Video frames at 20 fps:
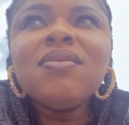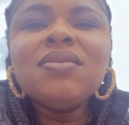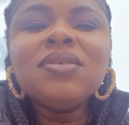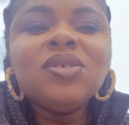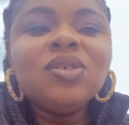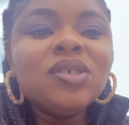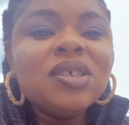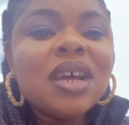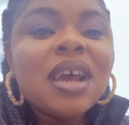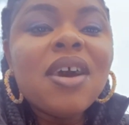
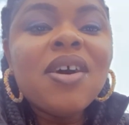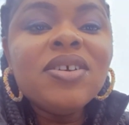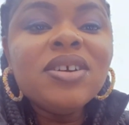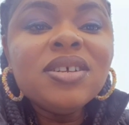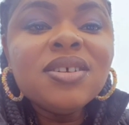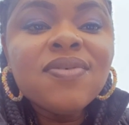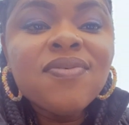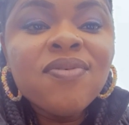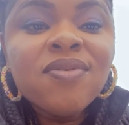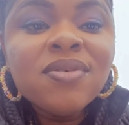to get all
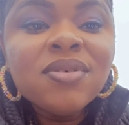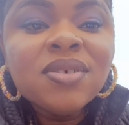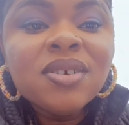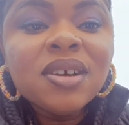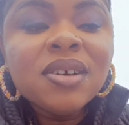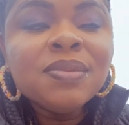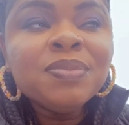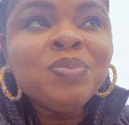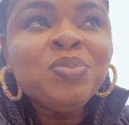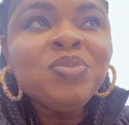this food,
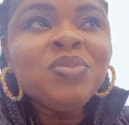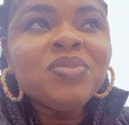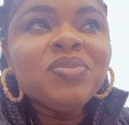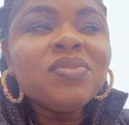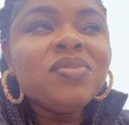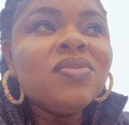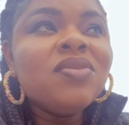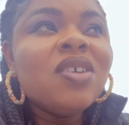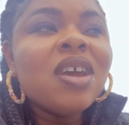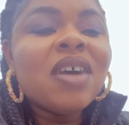
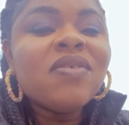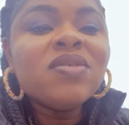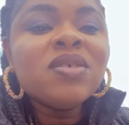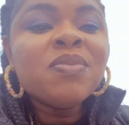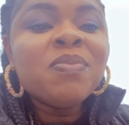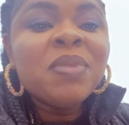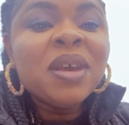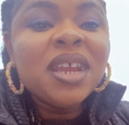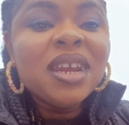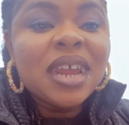you have to
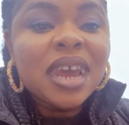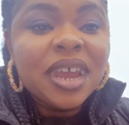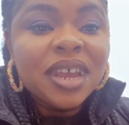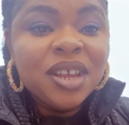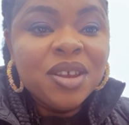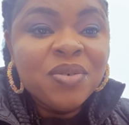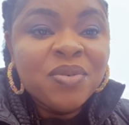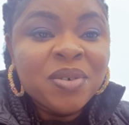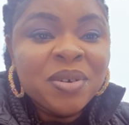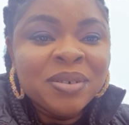pay
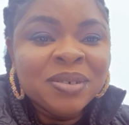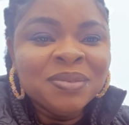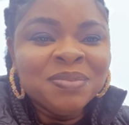€9.